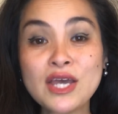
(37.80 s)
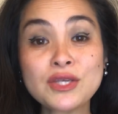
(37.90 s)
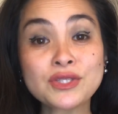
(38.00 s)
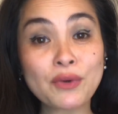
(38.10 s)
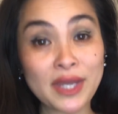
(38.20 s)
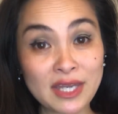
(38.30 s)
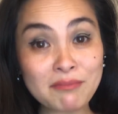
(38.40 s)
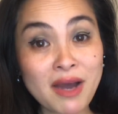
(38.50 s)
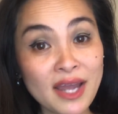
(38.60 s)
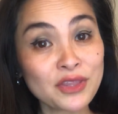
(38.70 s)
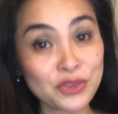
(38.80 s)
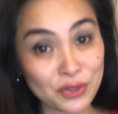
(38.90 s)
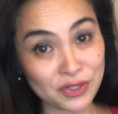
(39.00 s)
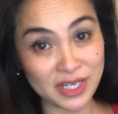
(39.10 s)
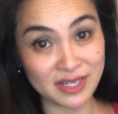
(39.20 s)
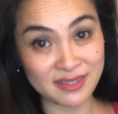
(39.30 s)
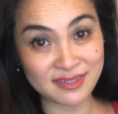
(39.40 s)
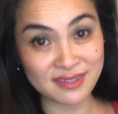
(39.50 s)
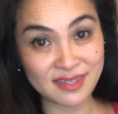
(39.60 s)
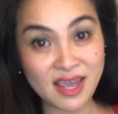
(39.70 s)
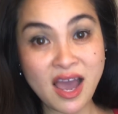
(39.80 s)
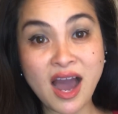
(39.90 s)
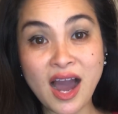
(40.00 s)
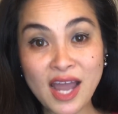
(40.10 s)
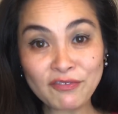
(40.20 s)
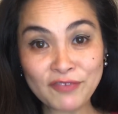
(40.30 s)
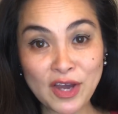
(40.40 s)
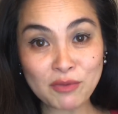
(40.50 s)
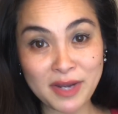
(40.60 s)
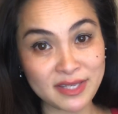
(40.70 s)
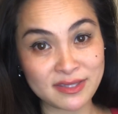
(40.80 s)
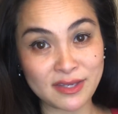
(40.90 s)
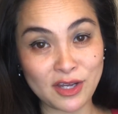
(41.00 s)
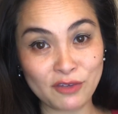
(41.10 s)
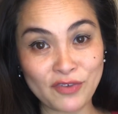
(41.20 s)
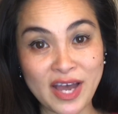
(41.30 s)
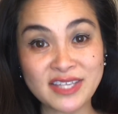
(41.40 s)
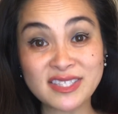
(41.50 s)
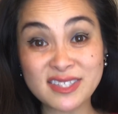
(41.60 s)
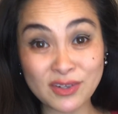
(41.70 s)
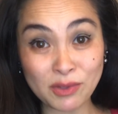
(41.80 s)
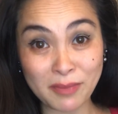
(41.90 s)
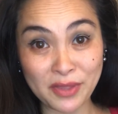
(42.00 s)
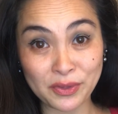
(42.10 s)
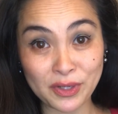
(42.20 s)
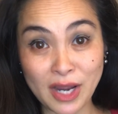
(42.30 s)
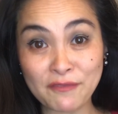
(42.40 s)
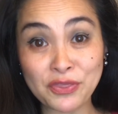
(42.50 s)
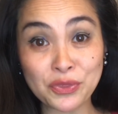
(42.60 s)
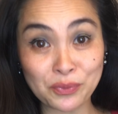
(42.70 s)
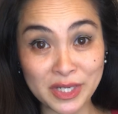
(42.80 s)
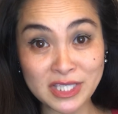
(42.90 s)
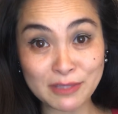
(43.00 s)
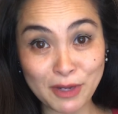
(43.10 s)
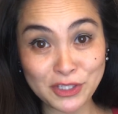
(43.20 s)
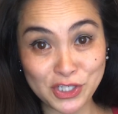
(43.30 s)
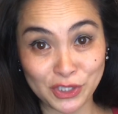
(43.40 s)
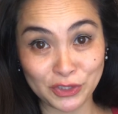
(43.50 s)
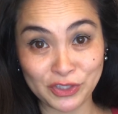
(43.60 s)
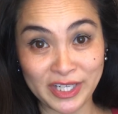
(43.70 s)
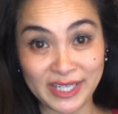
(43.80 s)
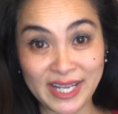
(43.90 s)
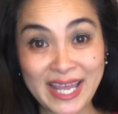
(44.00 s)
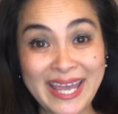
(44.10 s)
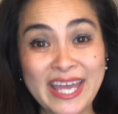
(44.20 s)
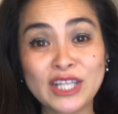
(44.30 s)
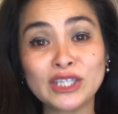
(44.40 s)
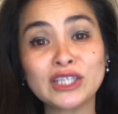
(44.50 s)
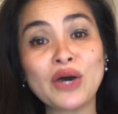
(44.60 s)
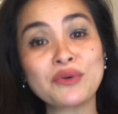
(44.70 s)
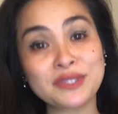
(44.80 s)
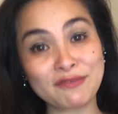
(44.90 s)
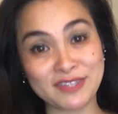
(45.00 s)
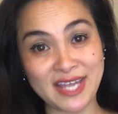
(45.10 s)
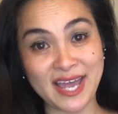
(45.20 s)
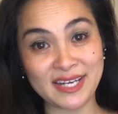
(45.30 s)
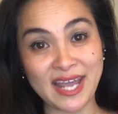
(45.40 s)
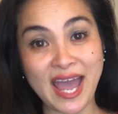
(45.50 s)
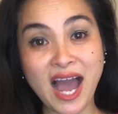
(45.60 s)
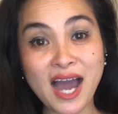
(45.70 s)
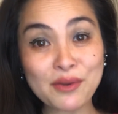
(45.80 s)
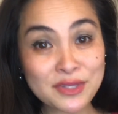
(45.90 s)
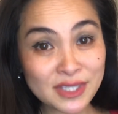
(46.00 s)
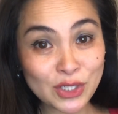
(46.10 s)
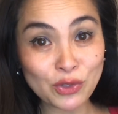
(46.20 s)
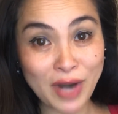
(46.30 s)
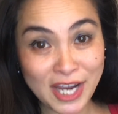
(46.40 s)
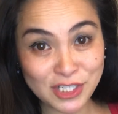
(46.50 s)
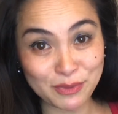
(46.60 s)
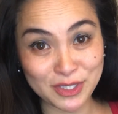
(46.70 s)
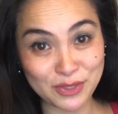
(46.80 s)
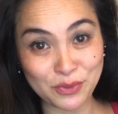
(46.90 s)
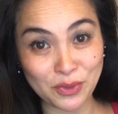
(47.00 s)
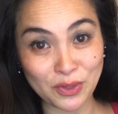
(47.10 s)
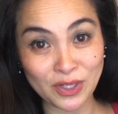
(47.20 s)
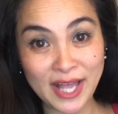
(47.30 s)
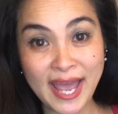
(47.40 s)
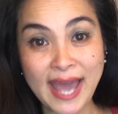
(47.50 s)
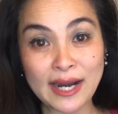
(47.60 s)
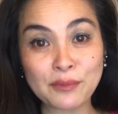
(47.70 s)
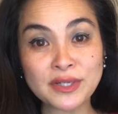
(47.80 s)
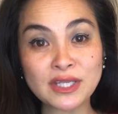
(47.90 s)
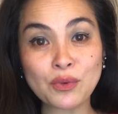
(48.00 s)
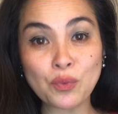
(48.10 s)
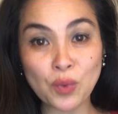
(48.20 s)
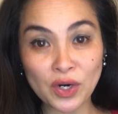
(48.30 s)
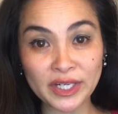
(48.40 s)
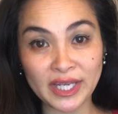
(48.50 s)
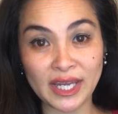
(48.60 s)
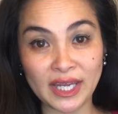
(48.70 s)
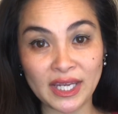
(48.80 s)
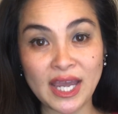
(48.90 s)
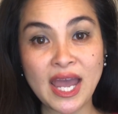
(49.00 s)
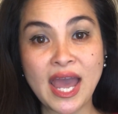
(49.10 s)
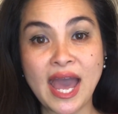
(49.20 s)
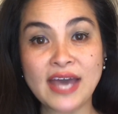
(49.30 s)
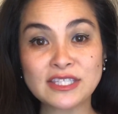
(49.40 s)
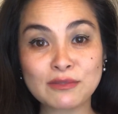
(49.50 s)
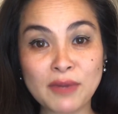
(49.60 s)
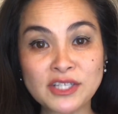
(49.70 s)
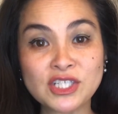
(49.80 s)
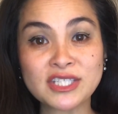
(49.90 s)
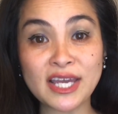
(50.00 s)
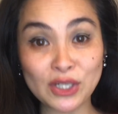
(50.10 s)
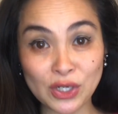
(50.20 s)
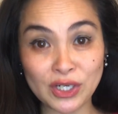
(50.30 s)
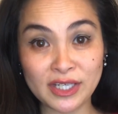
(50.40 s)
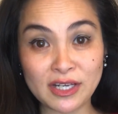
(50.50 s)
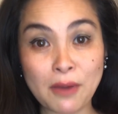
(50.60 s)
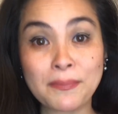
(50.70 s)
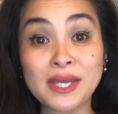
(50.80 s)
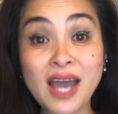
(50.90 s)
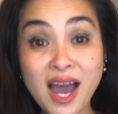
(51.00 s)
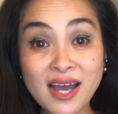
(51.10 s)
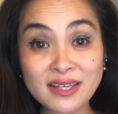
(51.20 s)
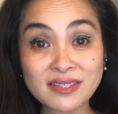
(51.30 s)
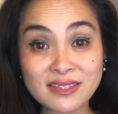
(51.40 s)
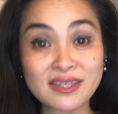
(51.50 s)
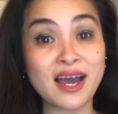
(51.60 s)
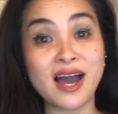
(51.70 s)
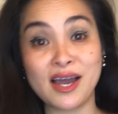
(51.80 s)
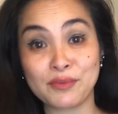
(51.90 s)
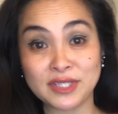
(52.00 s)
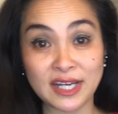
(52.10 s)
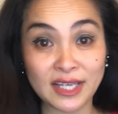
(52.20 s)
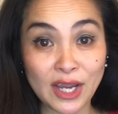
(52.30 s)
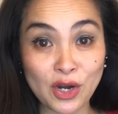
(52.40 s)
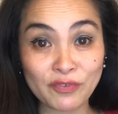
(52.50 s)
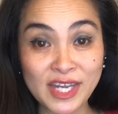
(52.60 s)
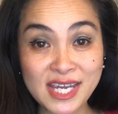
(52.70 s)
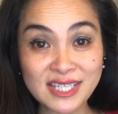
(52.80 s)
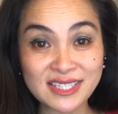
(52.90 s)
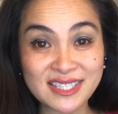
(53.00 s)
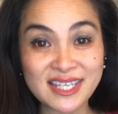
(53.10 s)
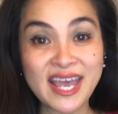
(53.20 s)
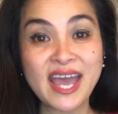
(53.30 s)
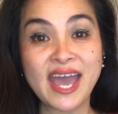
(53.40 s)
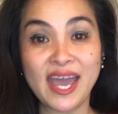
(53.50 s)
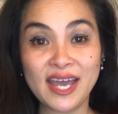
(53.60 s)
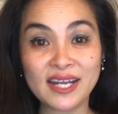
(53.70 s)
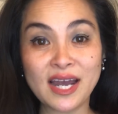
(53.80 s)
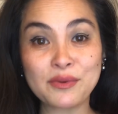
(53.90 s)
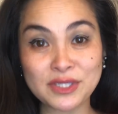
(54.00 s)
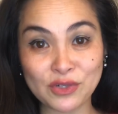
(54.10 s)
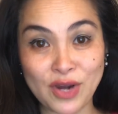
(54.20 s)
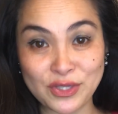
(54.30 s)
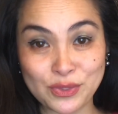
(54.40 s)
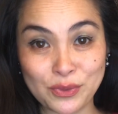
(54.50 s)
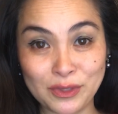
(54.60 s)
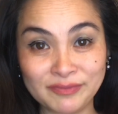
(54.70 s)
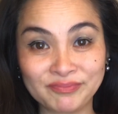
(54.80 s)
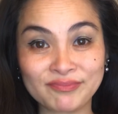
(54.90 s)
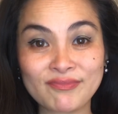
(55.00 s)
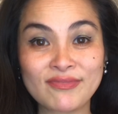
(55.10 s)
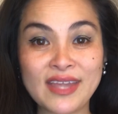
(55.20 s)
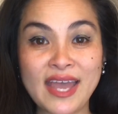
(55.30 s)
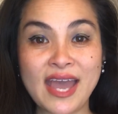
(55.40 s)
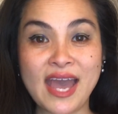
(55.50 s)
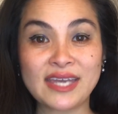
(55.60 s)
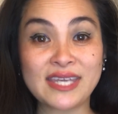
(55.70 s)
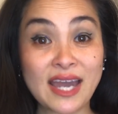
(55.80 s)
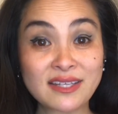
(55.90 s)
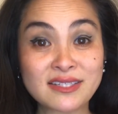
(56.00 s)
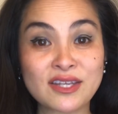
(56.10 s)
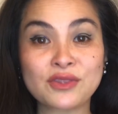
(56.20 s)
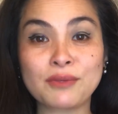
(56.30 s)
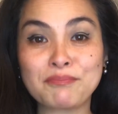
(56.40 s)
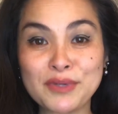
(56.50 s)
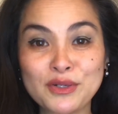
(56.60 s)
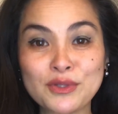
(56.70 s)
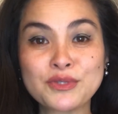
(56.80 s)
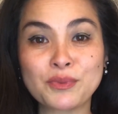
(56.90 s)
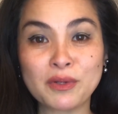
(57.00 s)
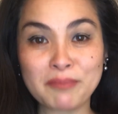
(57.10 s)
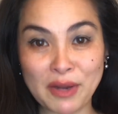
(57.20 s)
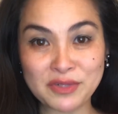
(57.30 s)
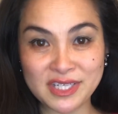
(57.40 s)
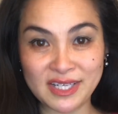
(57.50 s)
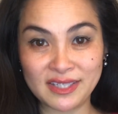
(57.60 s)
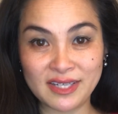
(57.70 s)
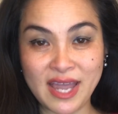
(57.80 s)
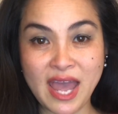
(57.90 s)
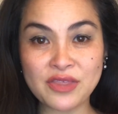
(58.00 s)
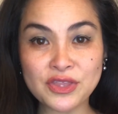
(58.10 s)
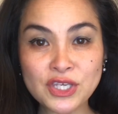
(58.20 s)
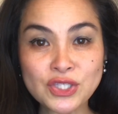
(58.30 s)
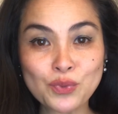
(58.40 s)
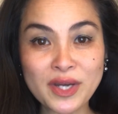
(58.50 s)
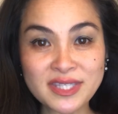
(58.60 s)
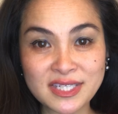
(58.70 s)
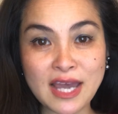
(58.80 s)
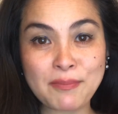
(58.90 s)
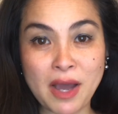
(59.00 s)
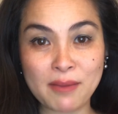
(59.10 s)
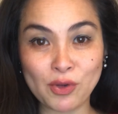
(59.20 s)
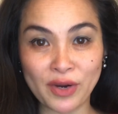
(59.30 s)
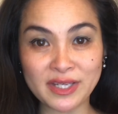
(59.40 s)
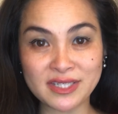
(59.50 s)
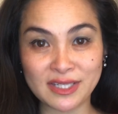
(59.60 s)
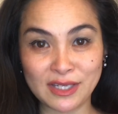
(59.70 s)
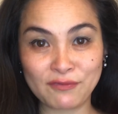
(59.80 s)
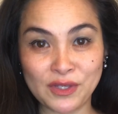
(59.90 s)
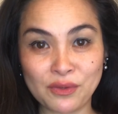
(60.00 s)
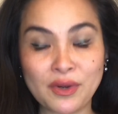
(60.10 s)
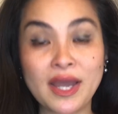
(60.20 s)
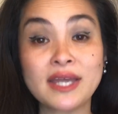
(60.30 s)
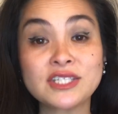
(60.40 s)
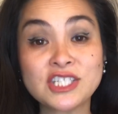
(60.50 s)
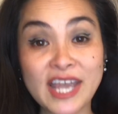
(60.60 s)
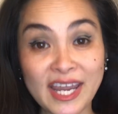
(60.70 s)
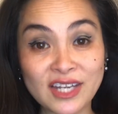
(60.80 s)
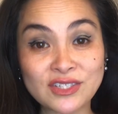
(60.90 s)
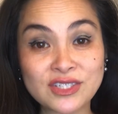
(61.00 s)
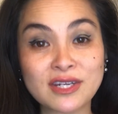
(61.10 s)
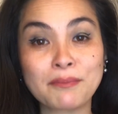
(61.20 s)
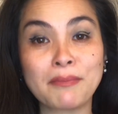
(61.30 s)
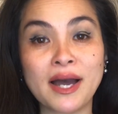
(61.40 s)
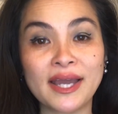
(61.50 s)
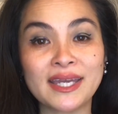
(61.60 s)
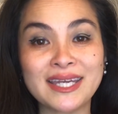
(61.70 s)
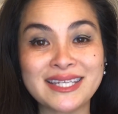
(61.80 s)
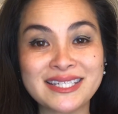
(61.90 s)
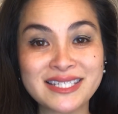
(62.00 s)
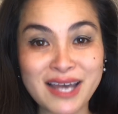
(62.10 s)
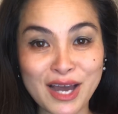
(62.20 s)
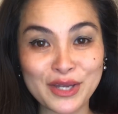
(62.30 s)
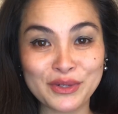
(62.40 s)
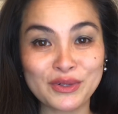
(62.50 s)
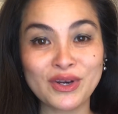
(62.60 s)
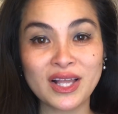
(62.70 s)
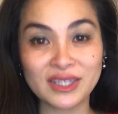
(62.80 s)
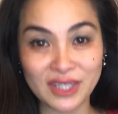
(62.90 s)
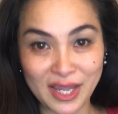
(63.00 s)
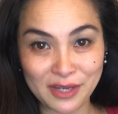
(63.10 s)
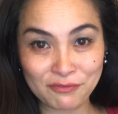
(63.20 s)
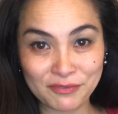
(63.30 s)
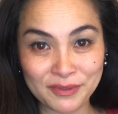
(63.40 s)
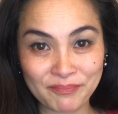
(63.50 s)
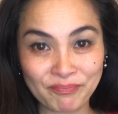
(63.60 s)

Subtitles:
So in my 30s, I found myself a single mother of three small children in loads of debt. I was in graduate school and I wasn't working as much as I could because I was taking care of kids and I was in grad school. Yet the bills were mounting. And this one step I'm going to give you changed my entire life.